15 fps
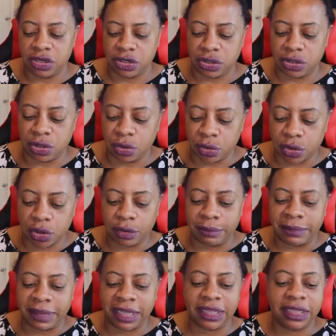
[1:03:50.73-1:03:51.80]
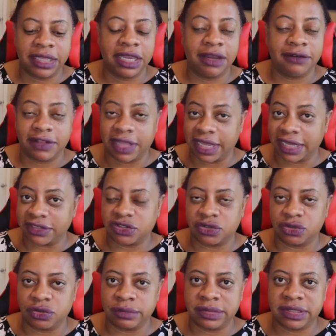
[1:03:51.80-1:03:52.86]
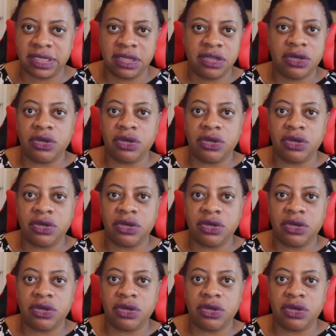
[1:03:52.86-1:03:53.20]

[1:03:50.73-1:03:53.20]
No commingling of classrooms.